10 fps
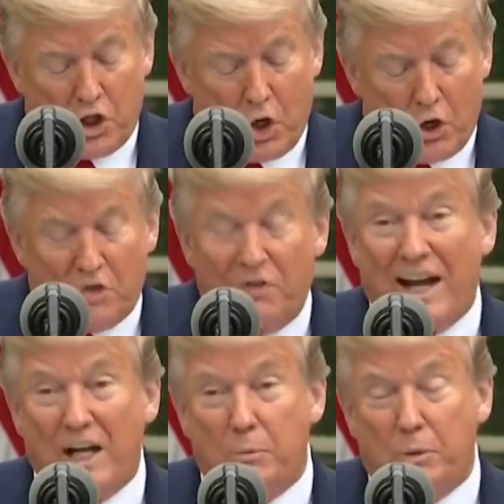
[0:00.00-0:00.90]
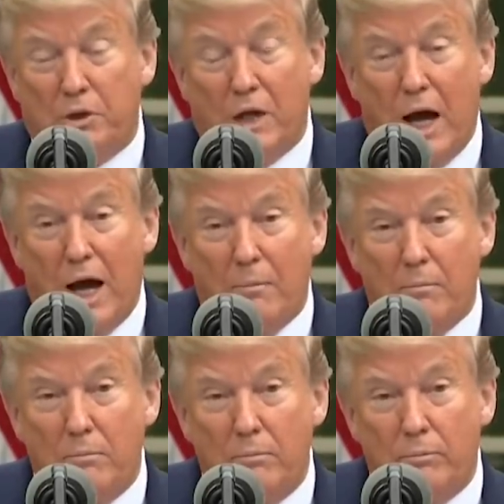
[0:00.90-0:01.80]
cost valuable
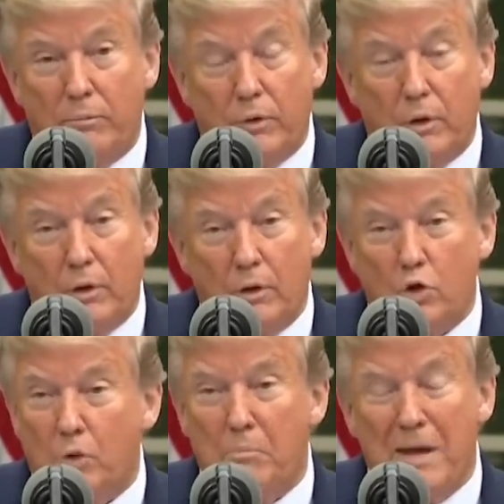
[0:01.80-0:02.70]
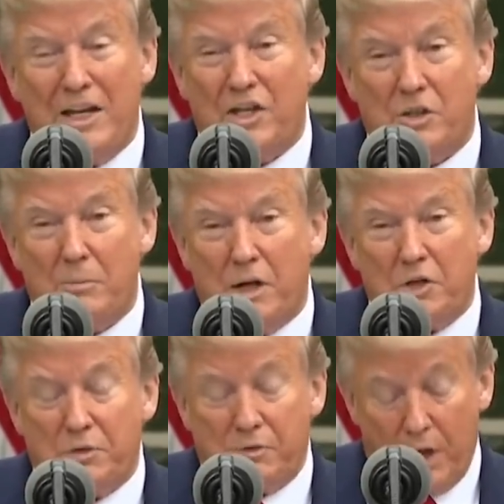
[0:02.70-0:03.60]
time, tremendous
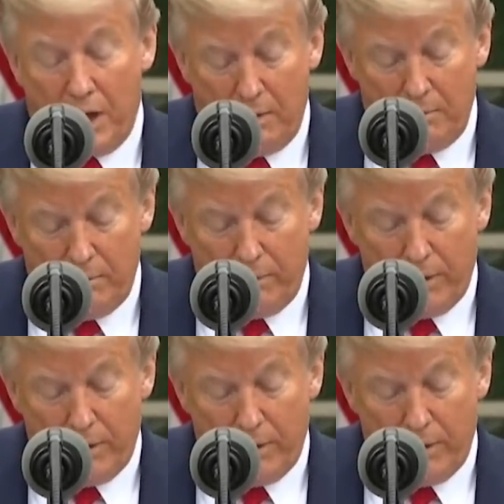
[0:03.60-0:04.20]
amounts of time.